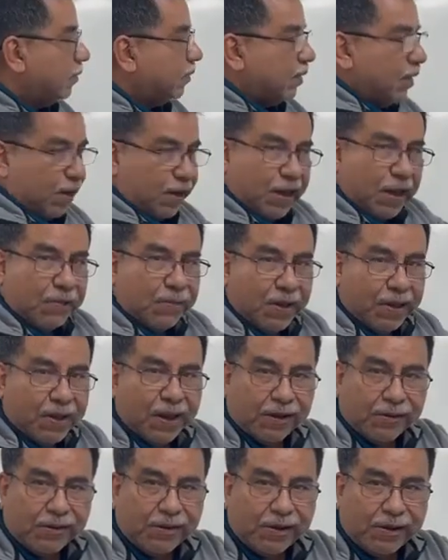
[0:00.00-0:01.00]
I got my
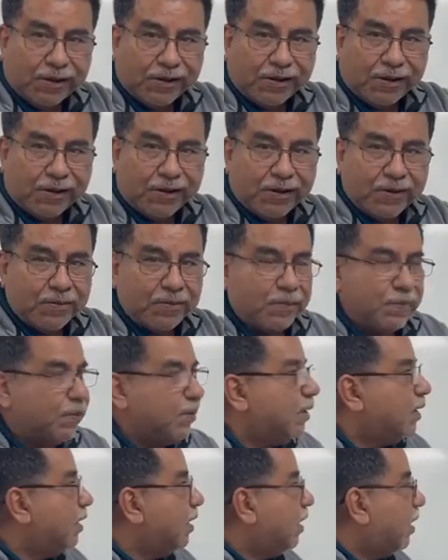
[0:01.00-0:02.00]
calculator.
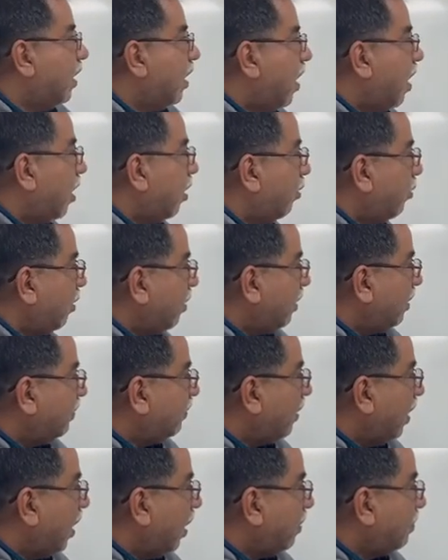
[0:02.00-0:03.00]
I already
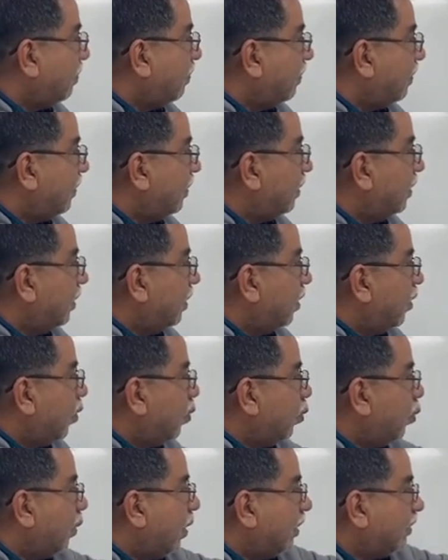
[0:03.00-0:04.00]
typed
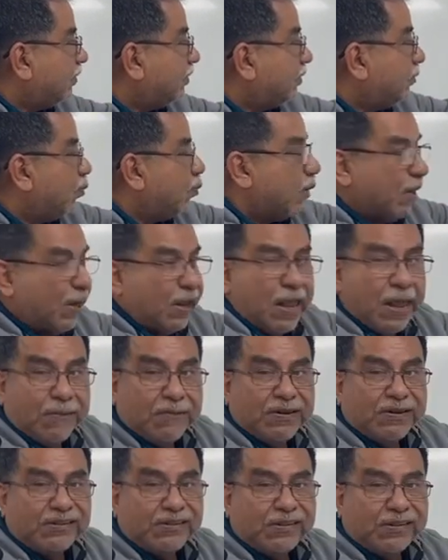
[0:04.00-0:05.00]
what I have
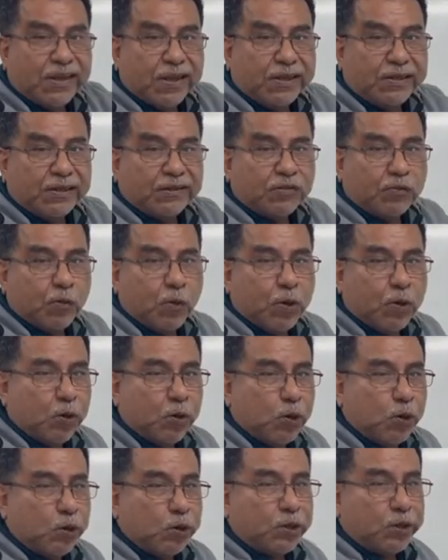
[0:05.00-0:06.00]
inside the square
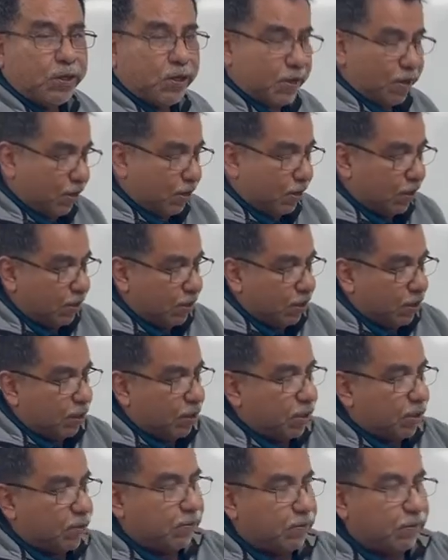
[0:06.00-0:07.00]
root.
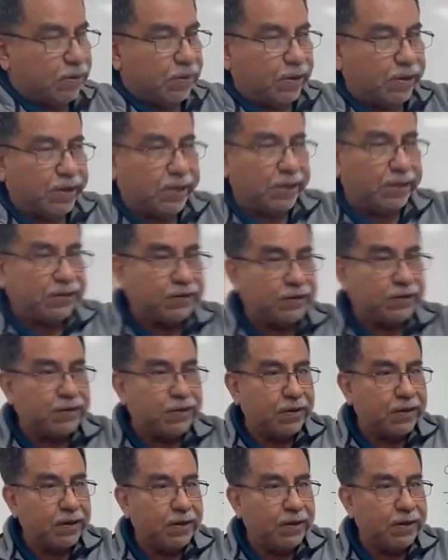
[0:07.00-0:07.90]
If you notice,